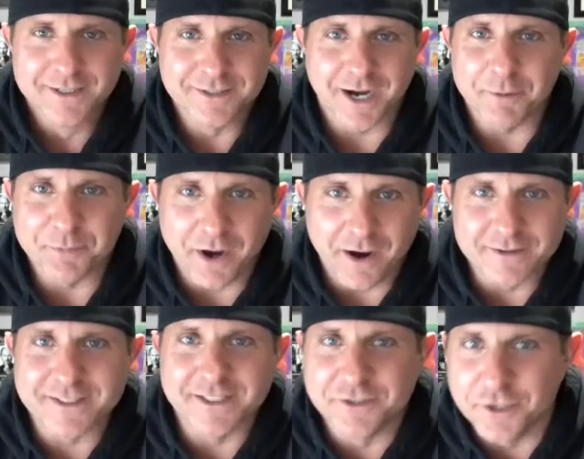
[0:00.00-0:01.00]
top dog,
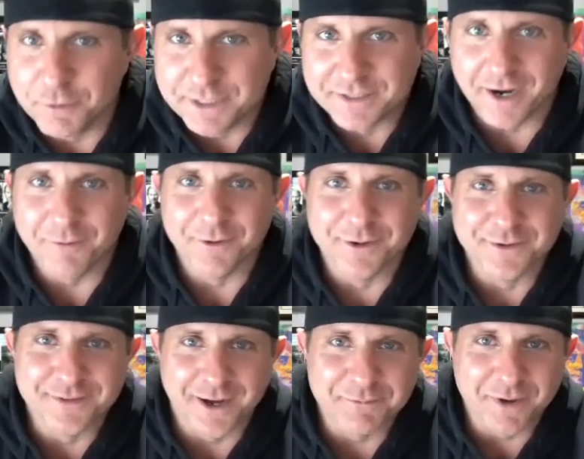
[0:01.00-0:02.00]
continue to be top one of the
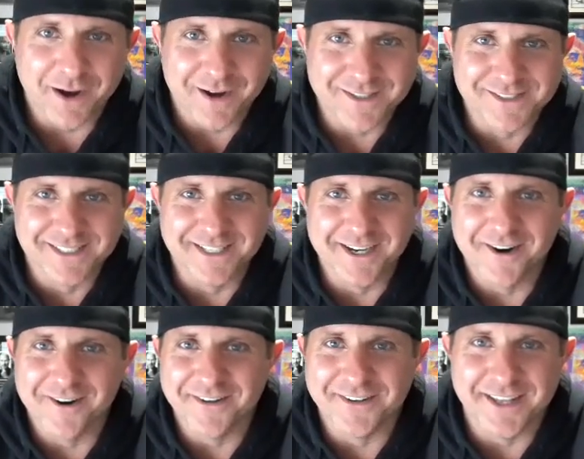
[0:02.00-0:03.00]
top dogs, you
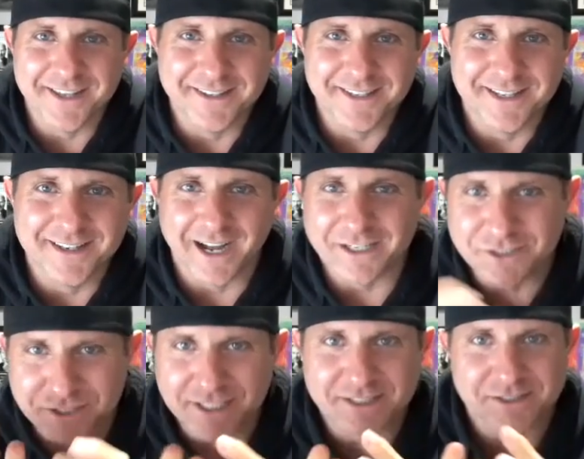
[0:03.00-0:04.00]
know, and and, and not
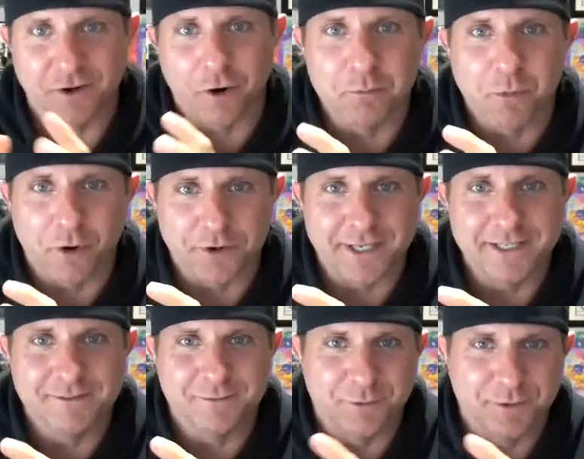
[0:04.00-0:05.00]
just our market,
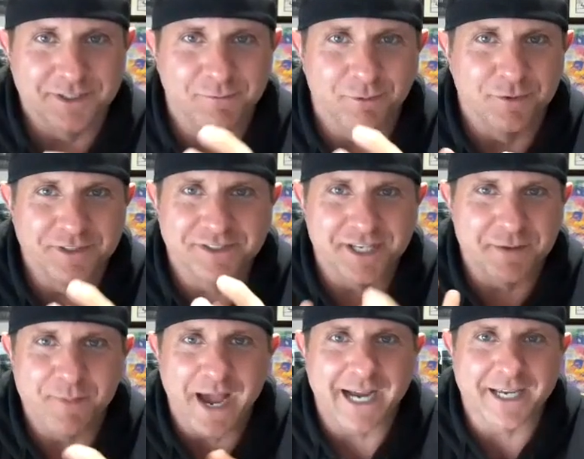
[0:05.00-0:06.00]
we're in the, we're in the same
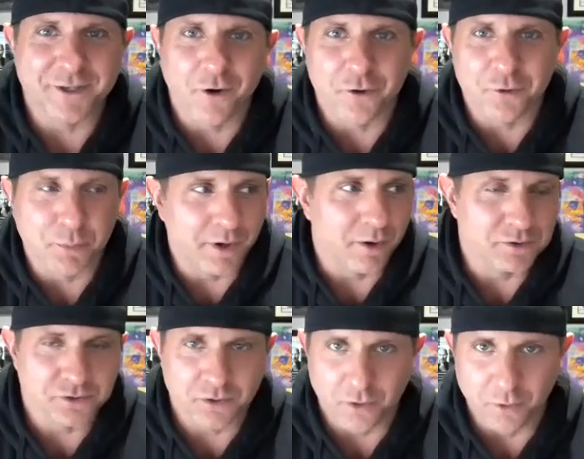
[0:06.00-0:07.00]
backyard, but
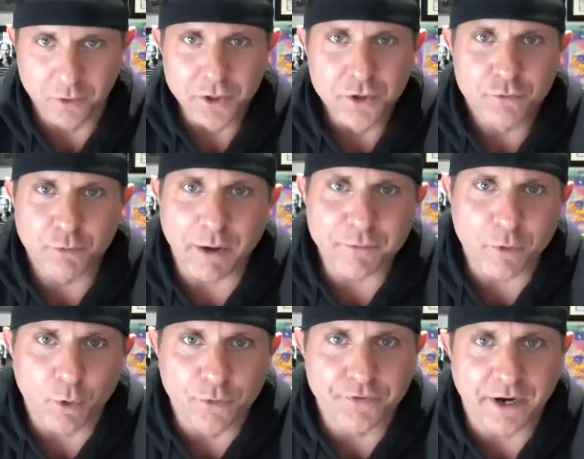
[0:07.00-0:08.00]
also throughout the
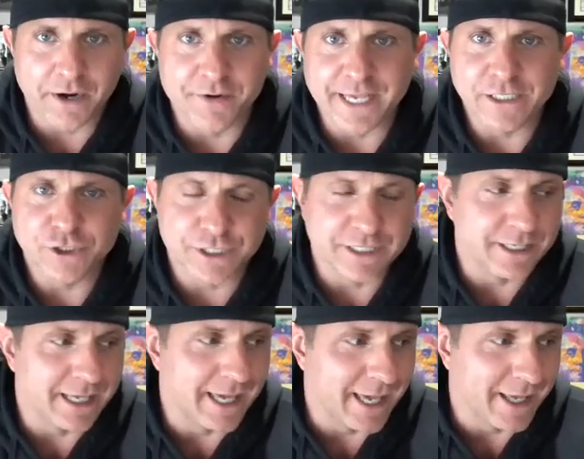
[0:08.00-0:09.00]
whole entire nation.
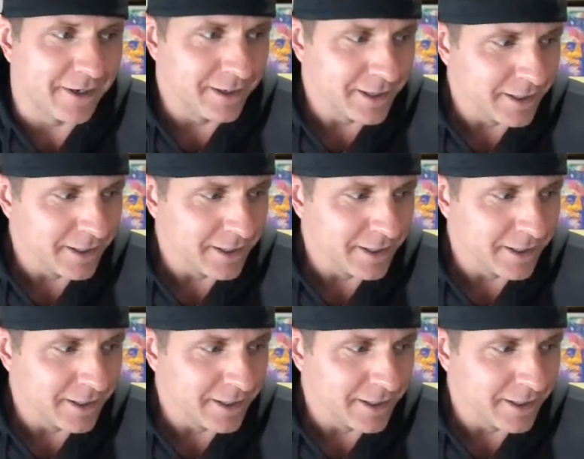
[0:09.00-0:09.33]
And